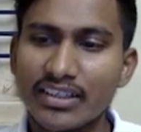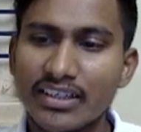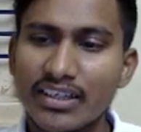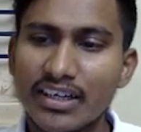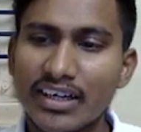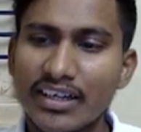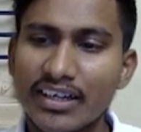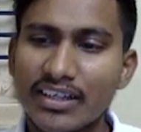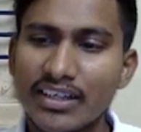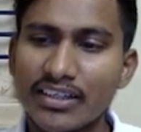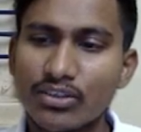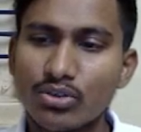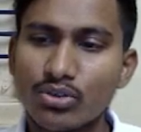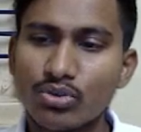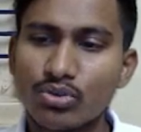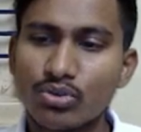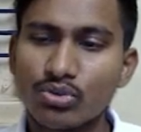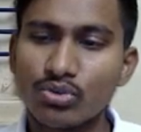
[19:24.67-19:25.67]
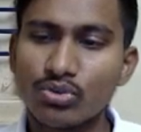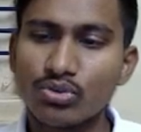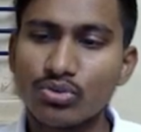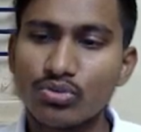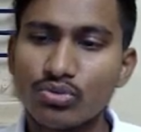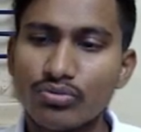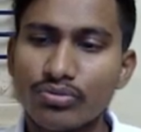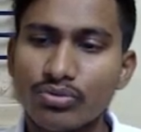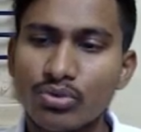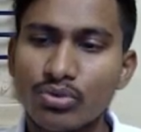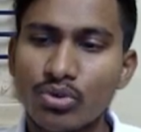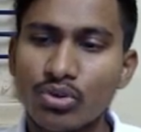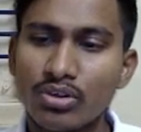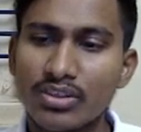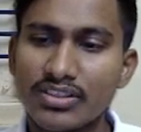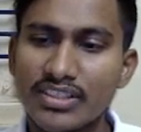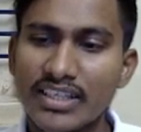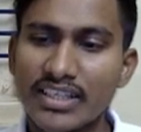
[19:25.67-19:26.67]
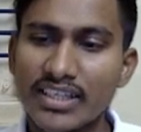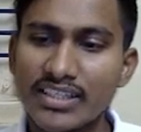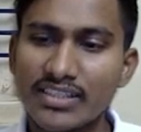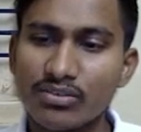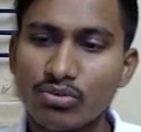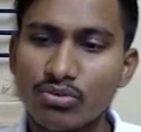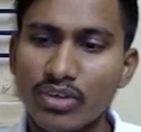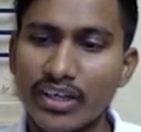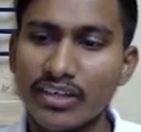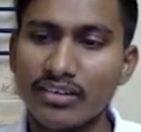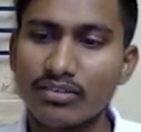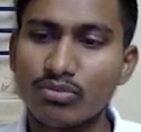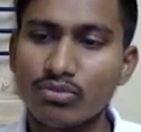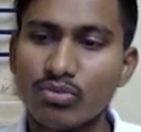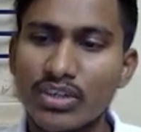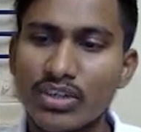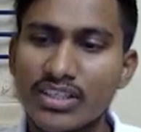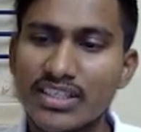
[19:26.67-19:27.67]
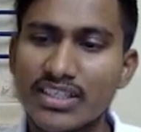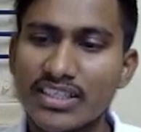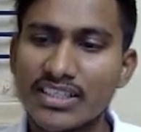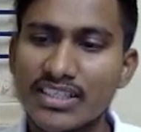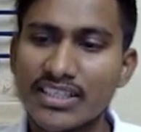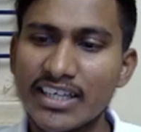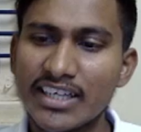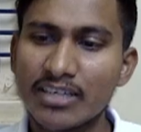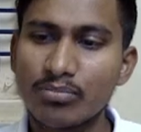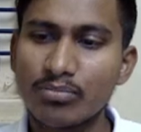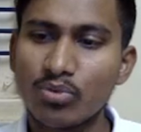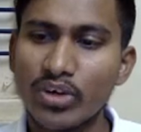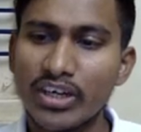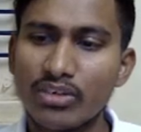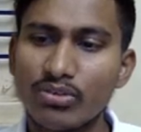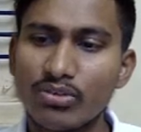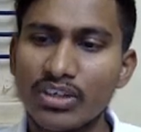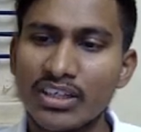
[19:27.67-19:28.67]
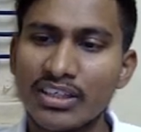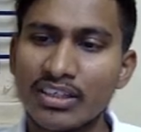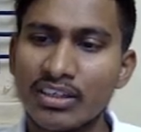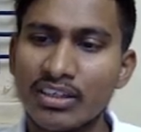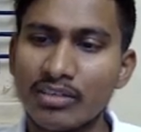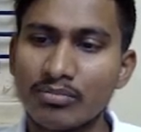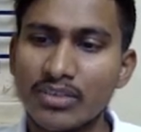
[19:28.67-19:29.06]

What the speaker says: And then 2 4 6 1. 168.1 will come.